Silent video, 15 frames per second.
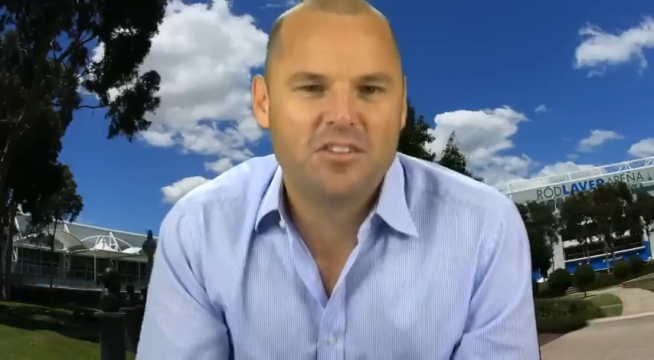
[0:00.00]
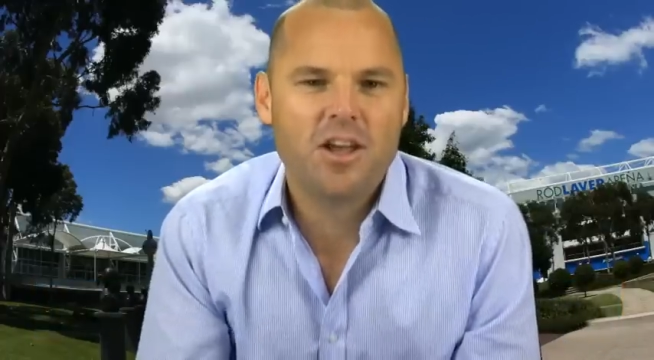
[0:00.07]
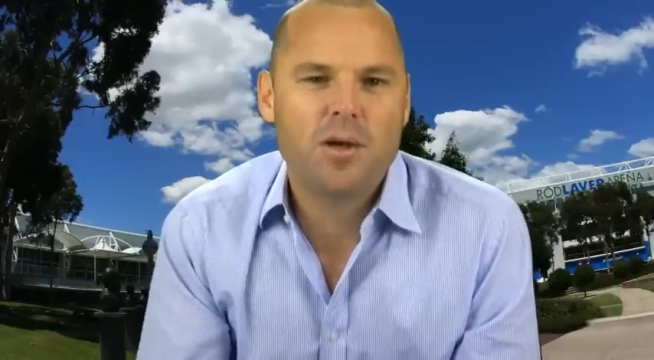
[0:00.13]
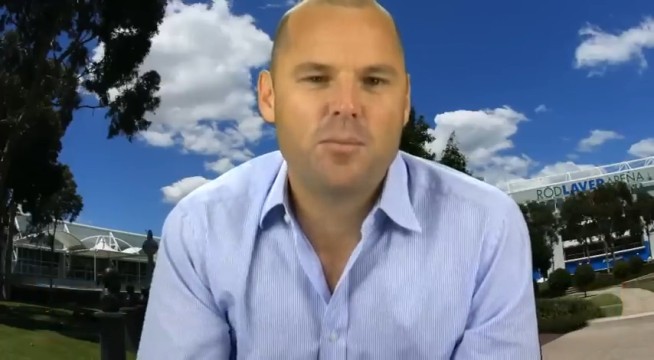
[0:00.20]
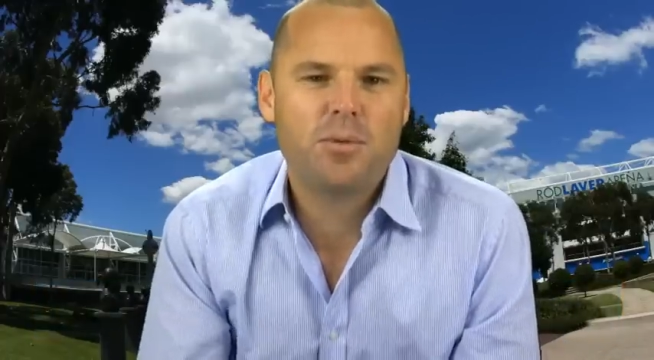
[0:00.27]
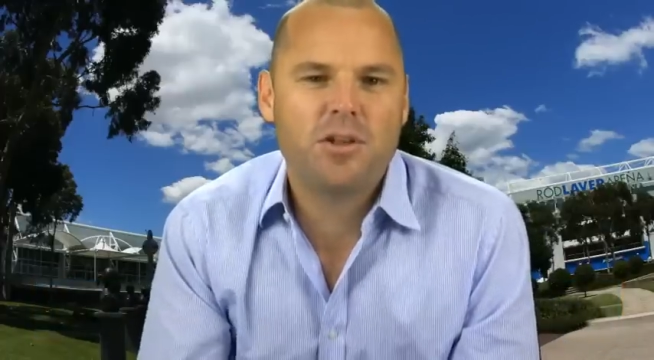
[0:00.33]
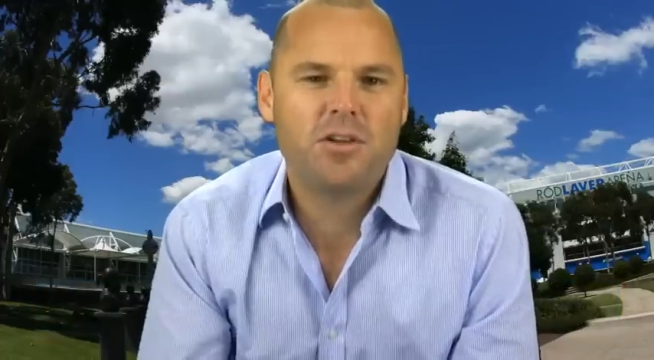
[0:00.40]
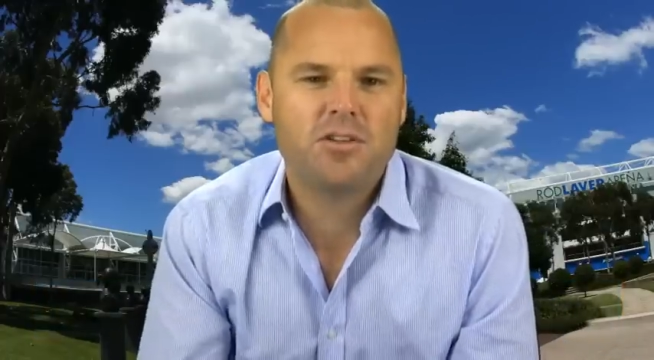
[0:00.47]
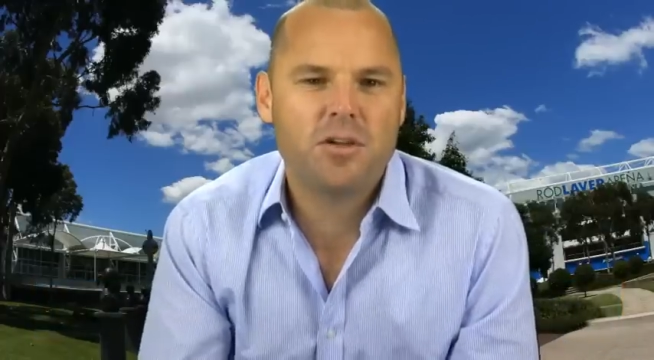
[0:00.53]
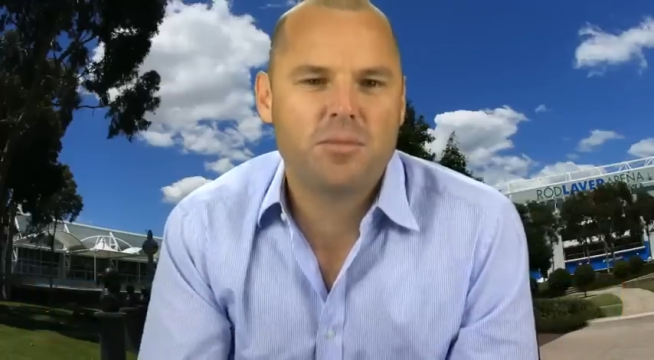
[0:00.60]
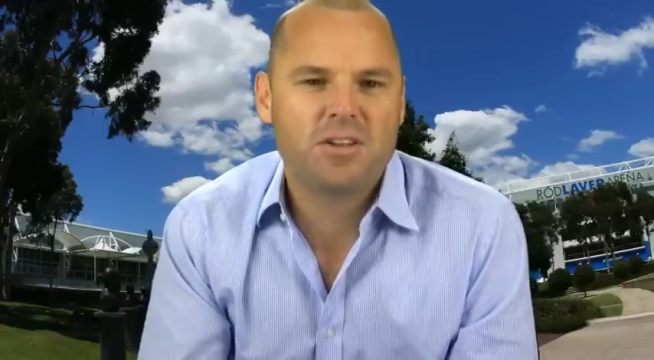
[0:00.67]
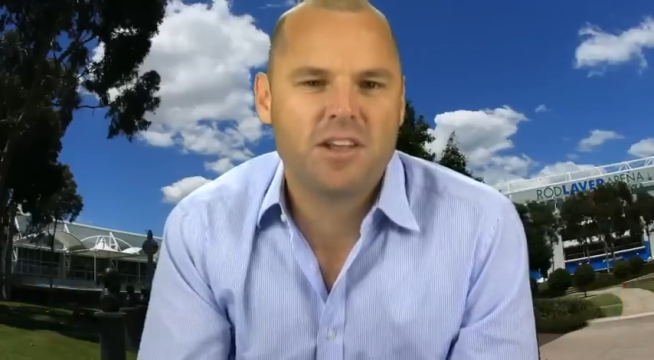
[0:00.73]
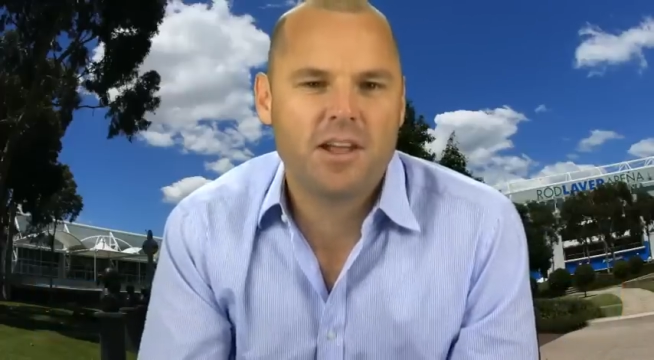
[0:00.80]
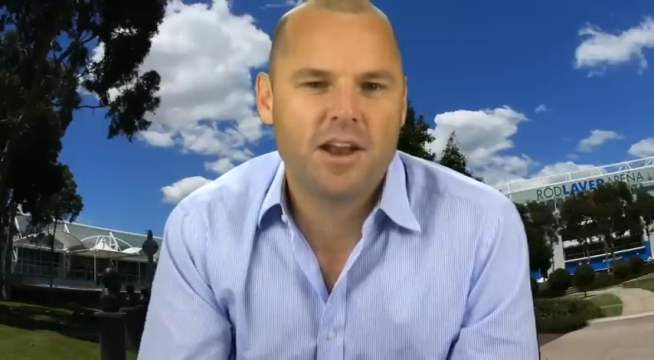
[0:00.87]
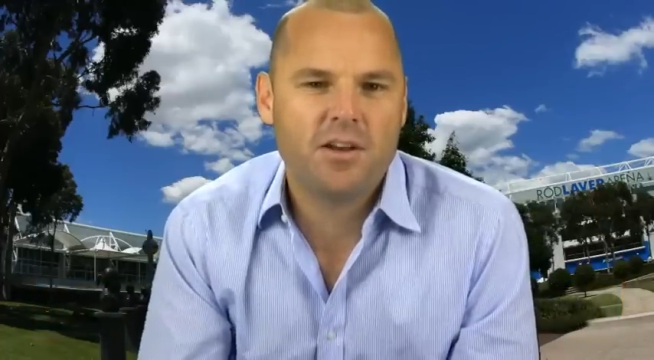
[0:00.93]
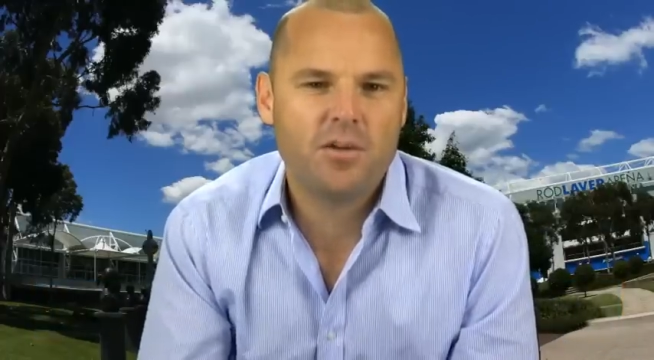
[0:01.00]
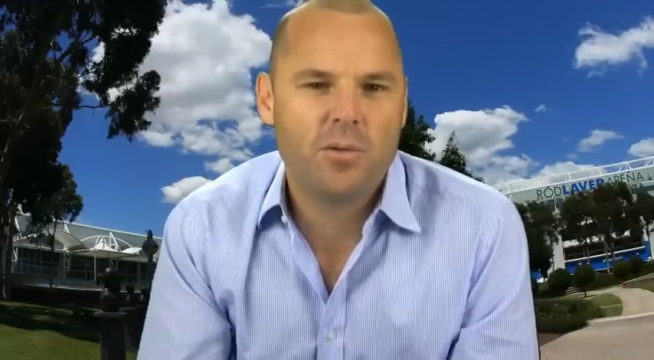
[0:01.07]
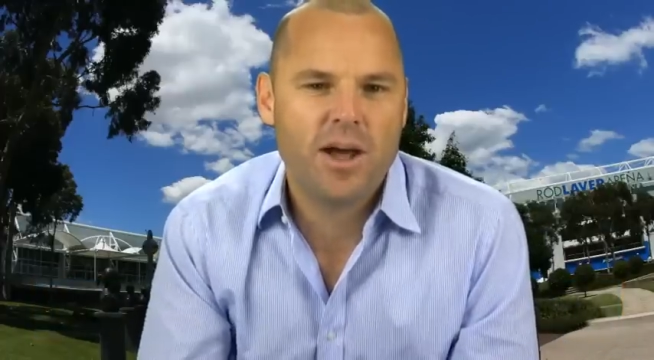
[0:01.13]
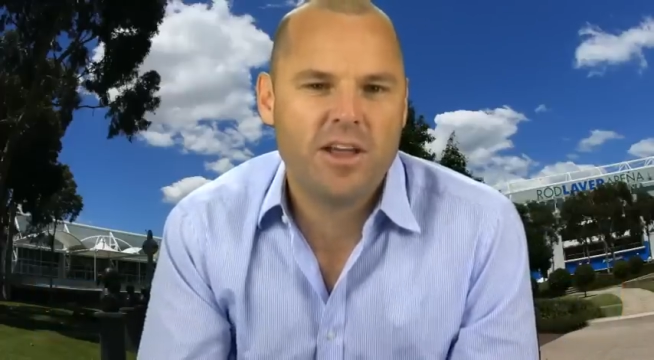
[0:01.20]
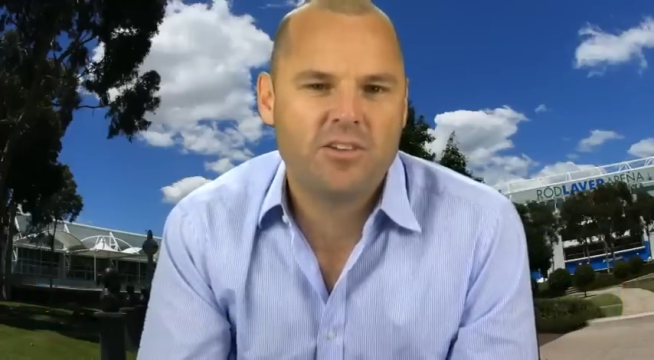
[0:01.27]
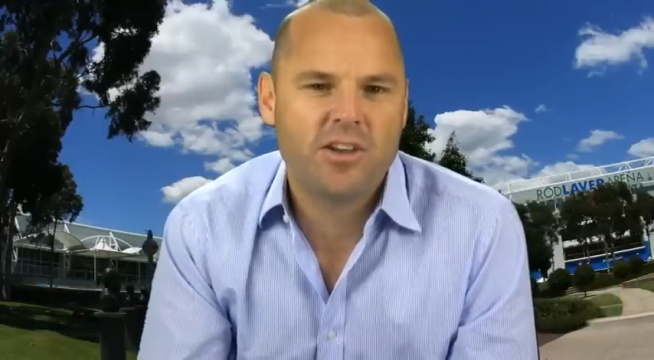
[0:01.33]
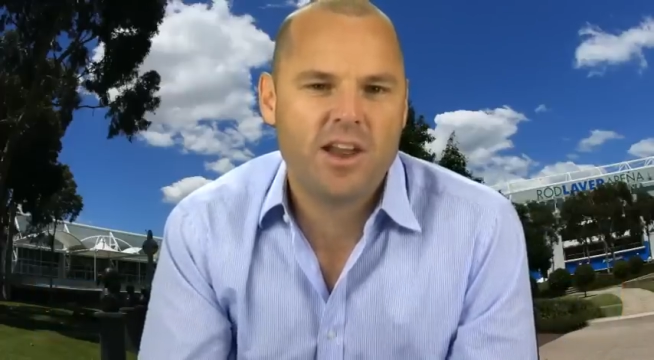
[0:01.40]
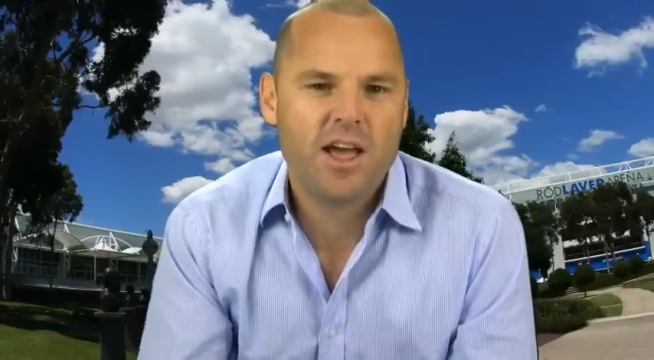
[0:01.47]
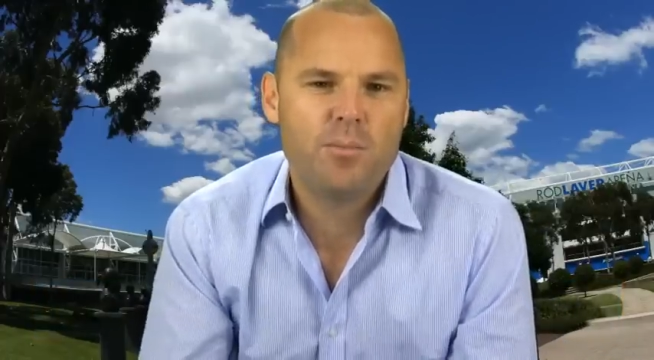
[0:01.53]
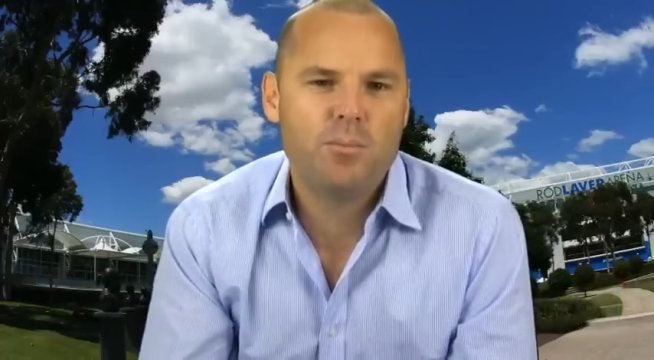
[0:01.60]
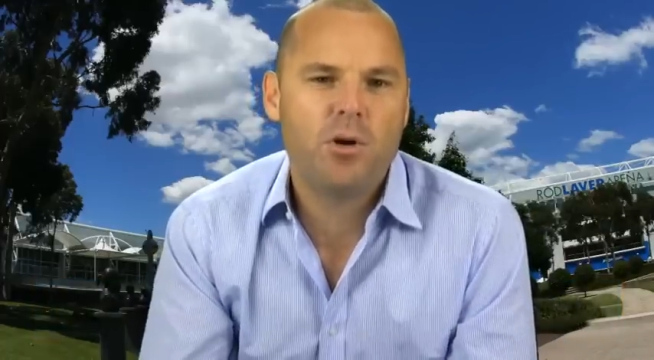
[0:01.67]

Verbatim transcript: championships get underway today.